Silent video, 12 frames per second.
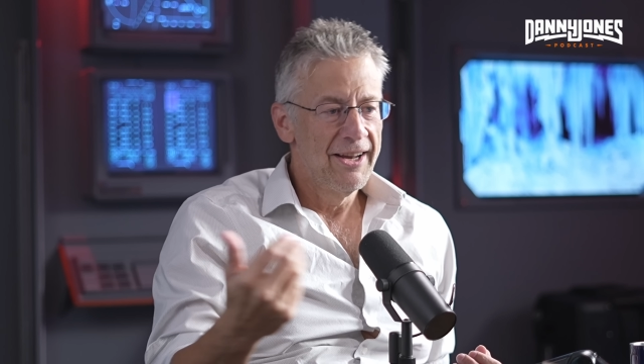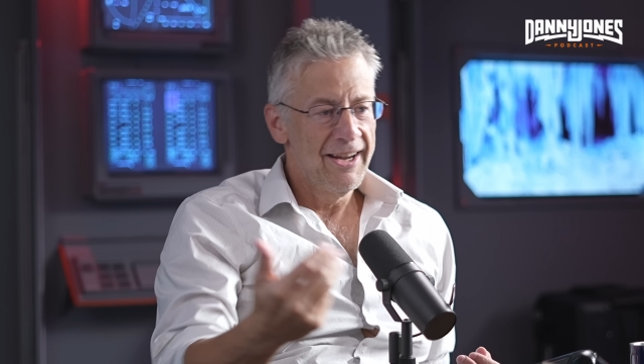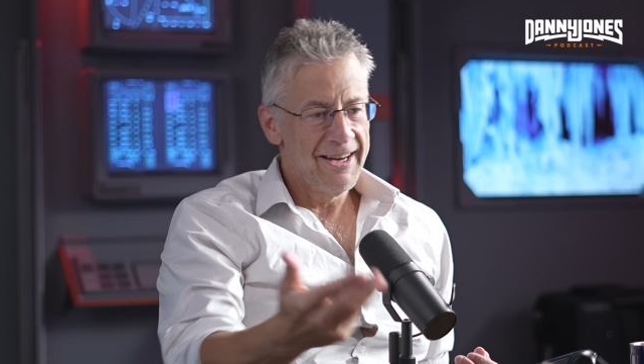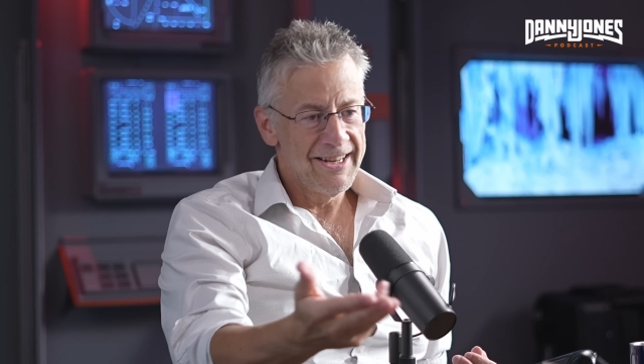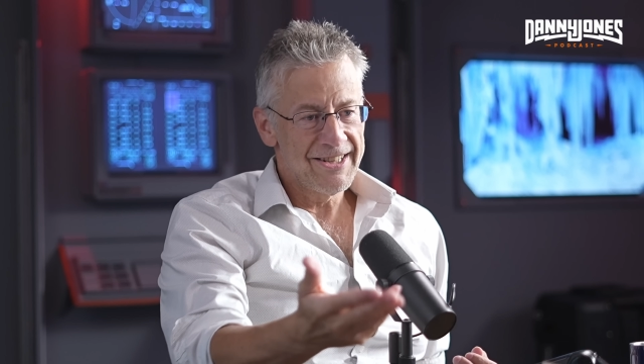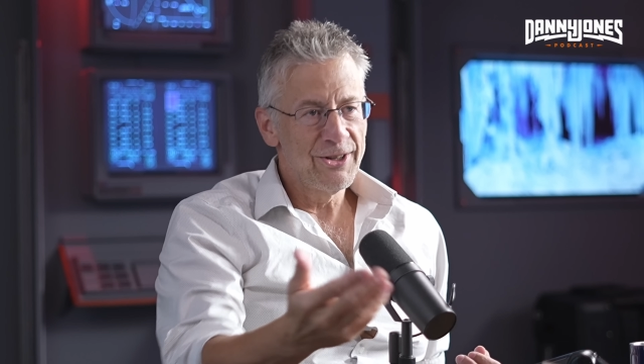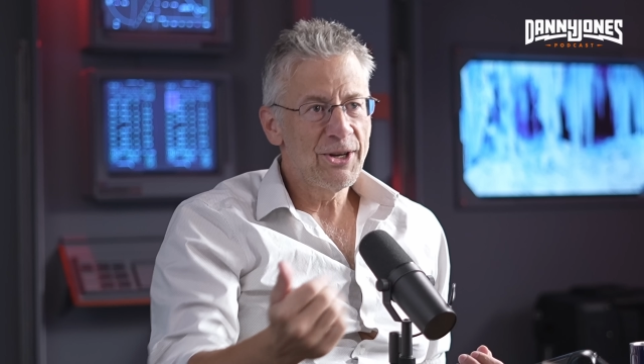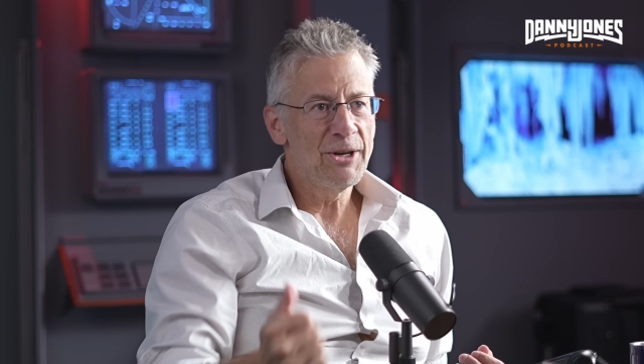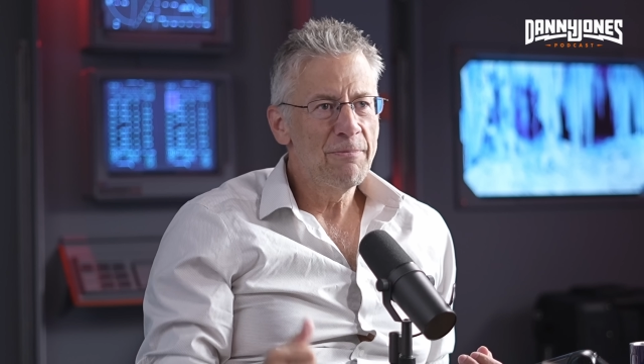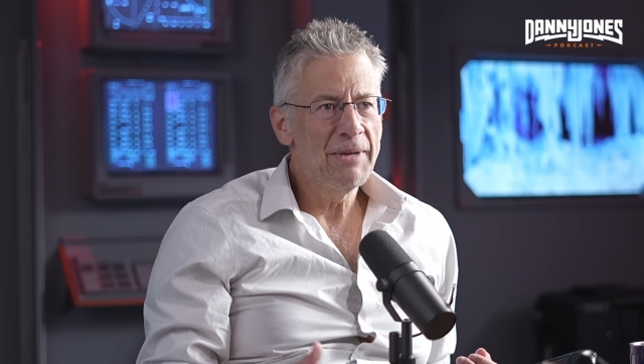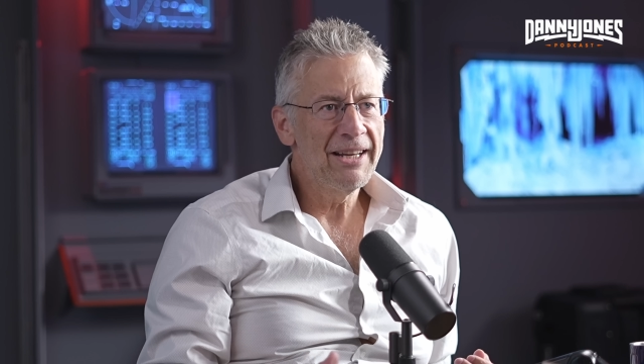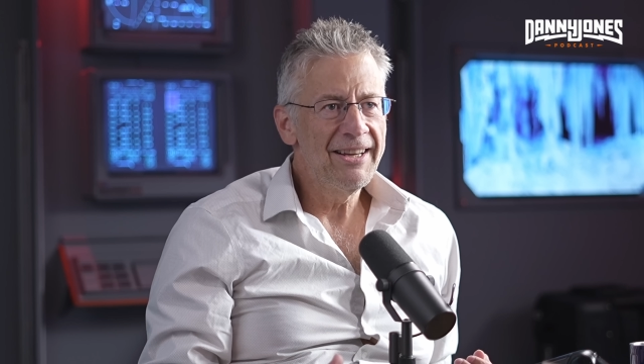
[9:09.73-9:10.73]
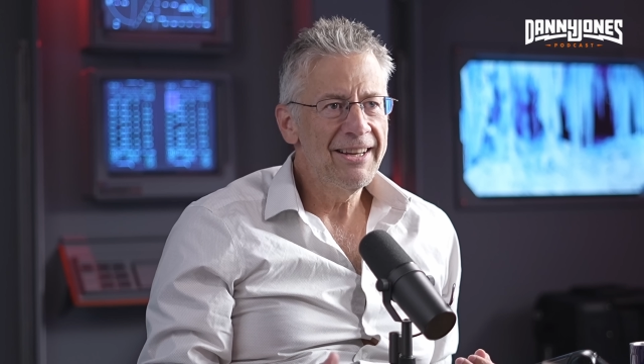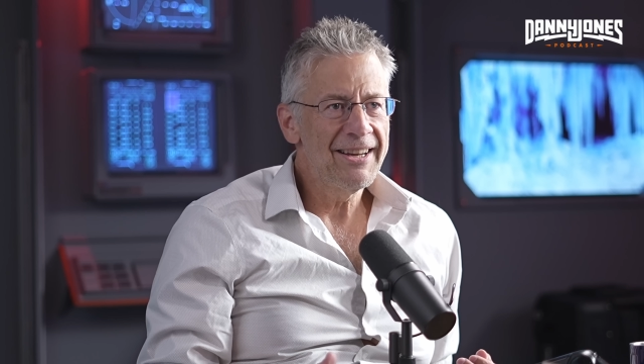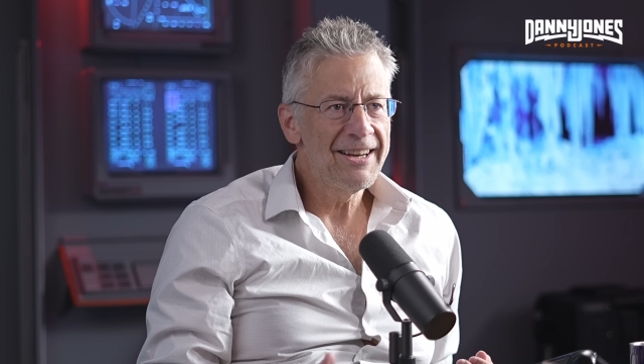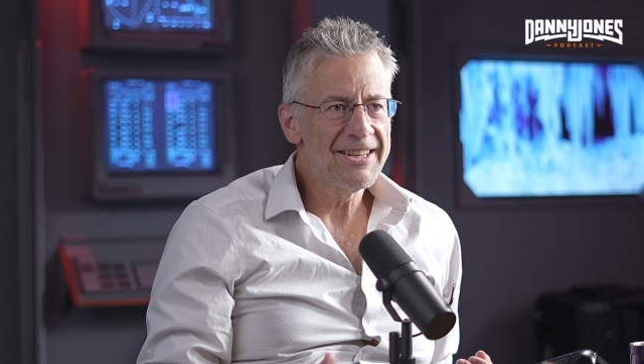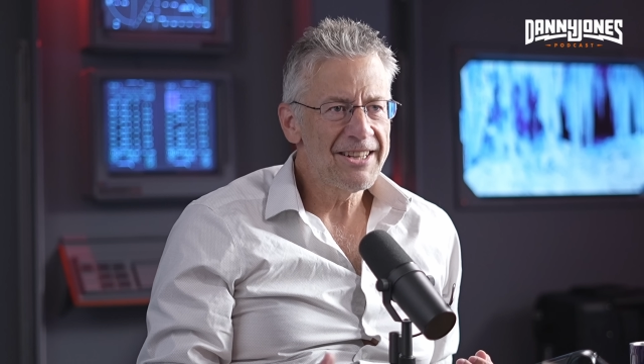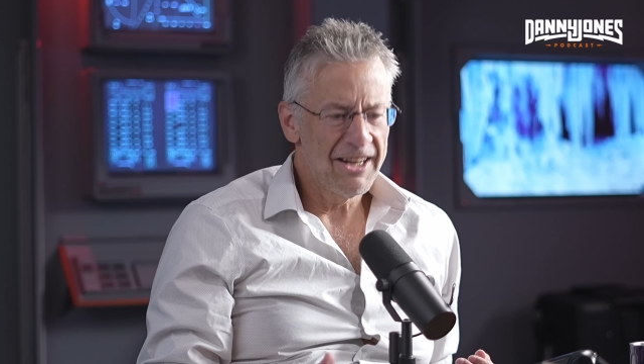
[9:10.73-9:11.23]
and he's looking at me
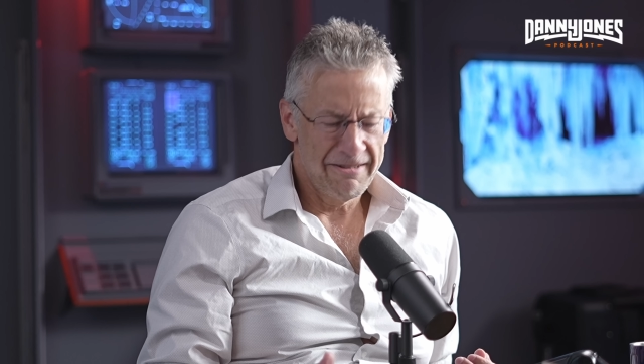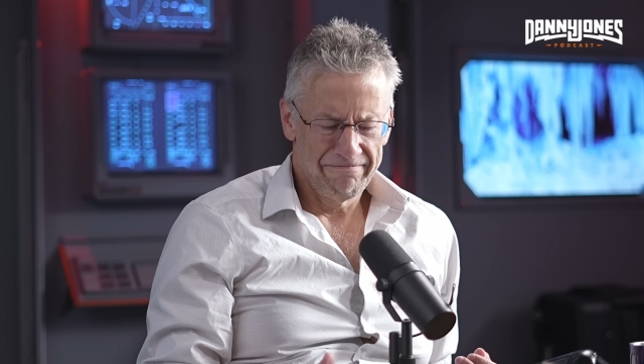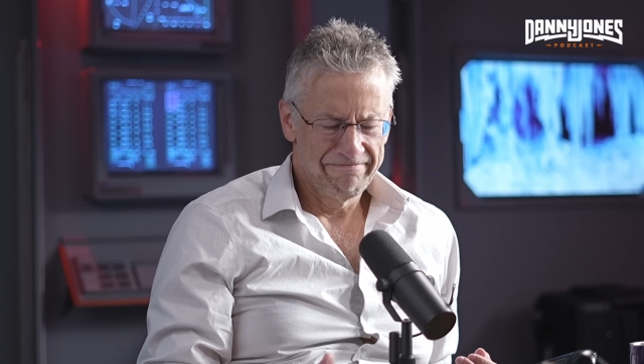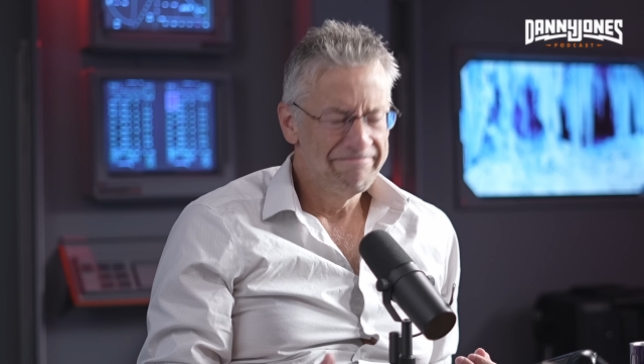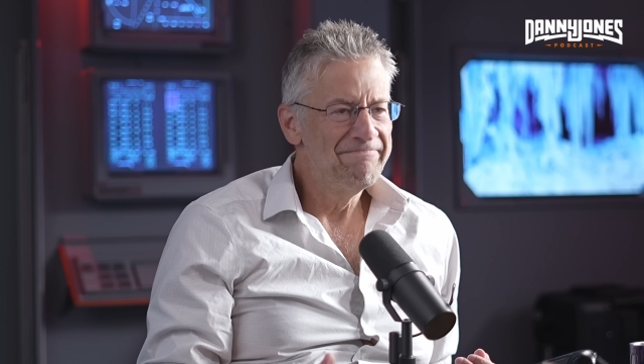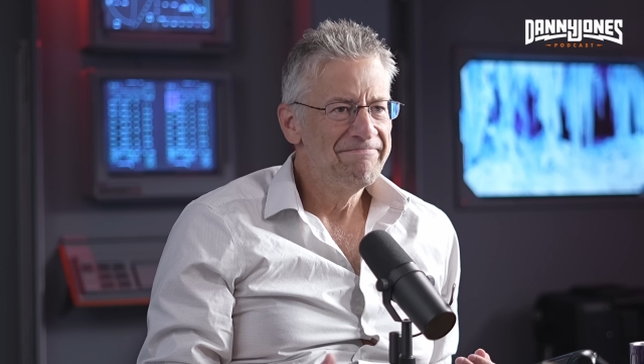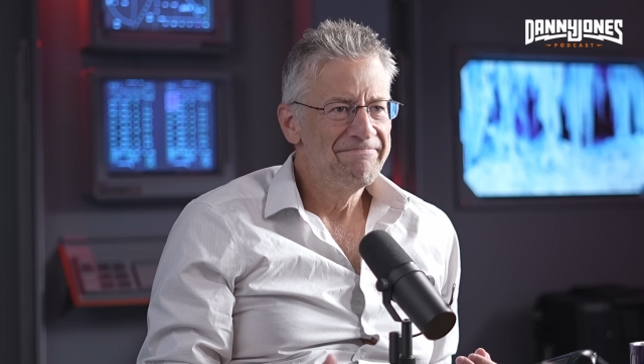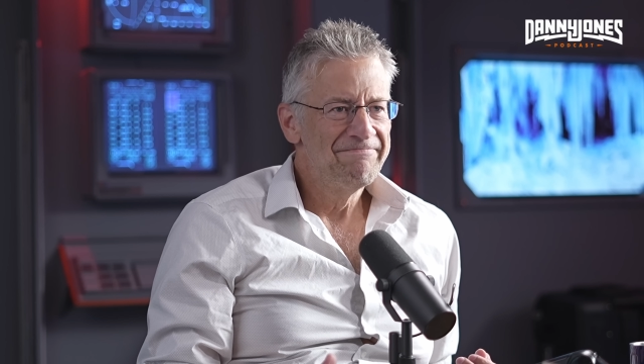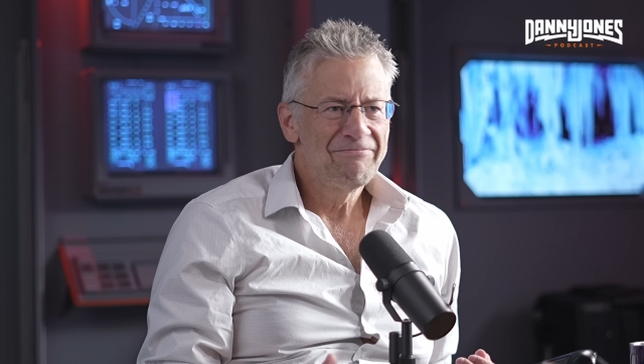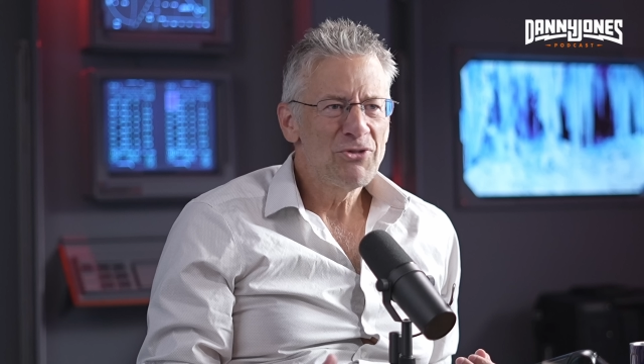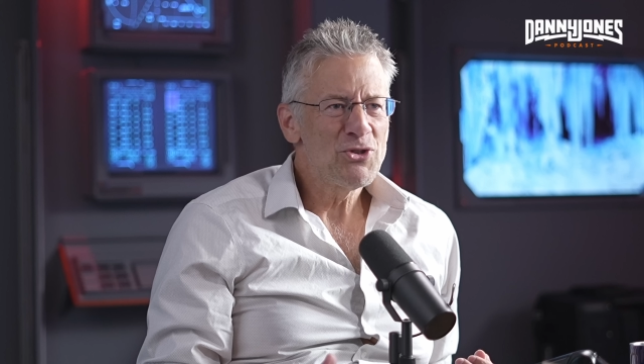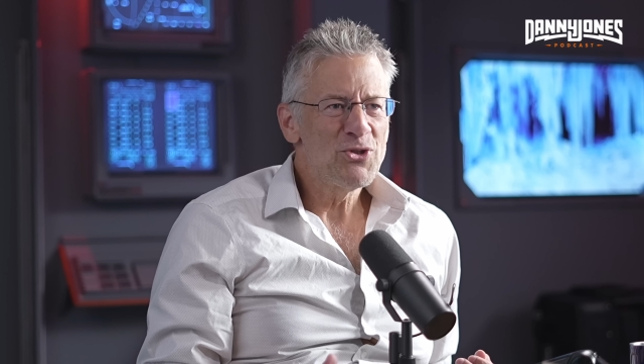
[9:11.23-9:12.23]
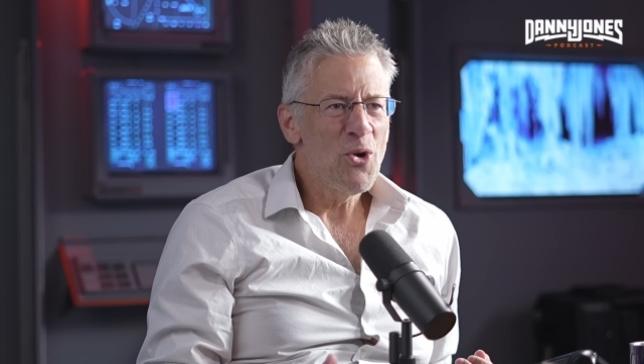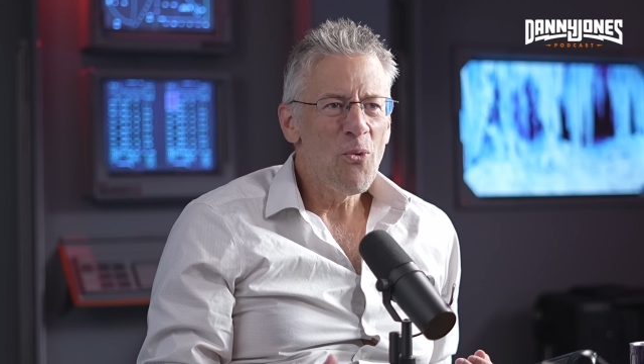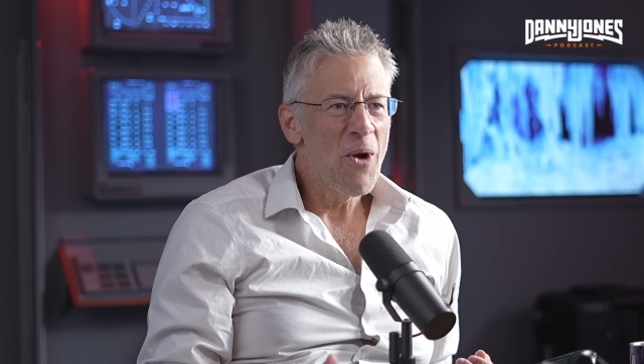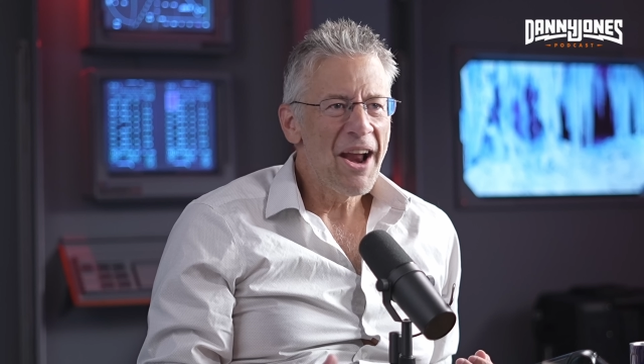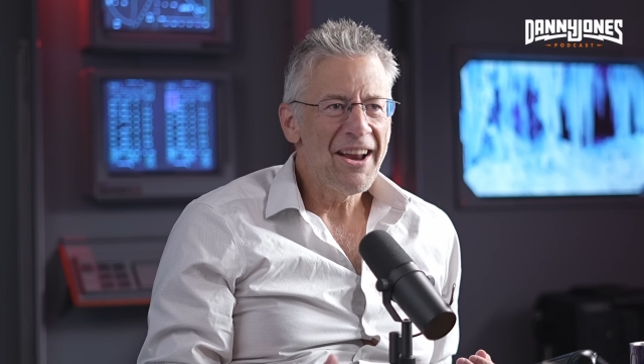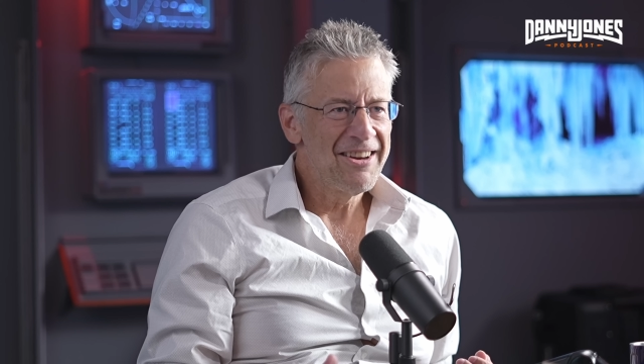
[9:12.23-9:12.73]
and he's like, there's no
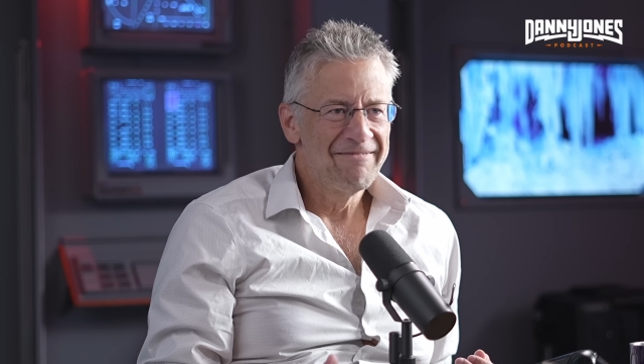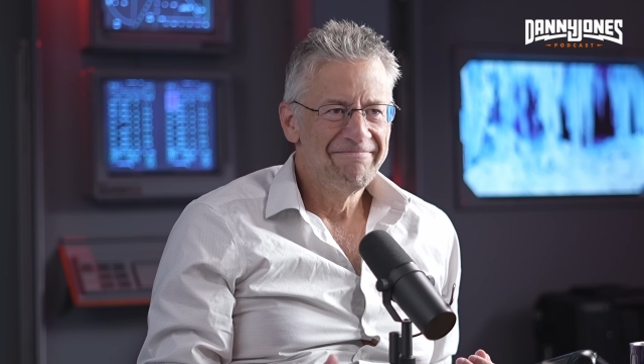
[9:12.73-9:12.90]
way.